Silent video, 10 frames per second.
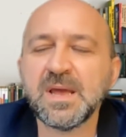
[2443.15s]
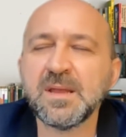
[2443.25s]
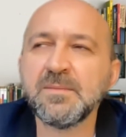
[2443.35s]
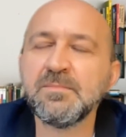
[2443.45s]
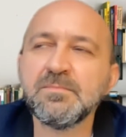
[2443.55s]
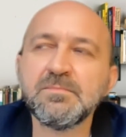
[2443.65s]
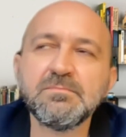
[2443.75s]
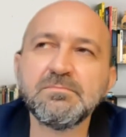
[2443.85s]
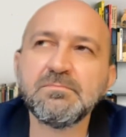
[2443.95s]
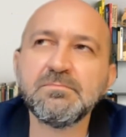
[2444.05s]
And
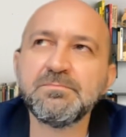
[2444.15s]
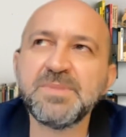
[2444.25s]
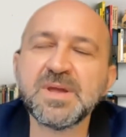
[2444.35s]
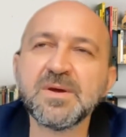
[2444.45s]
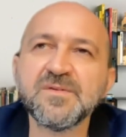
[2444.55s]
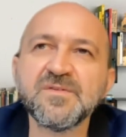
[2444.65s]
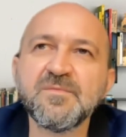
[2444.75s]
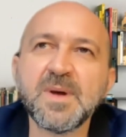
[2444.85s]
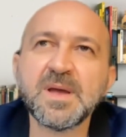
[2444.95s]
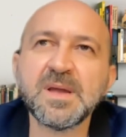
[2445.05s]
yeah. because
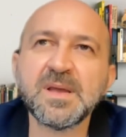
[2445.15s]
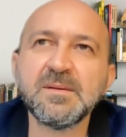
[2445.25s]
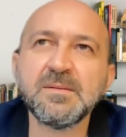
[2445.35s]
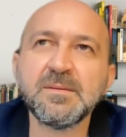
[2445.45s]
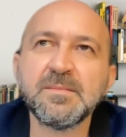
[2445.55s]
of my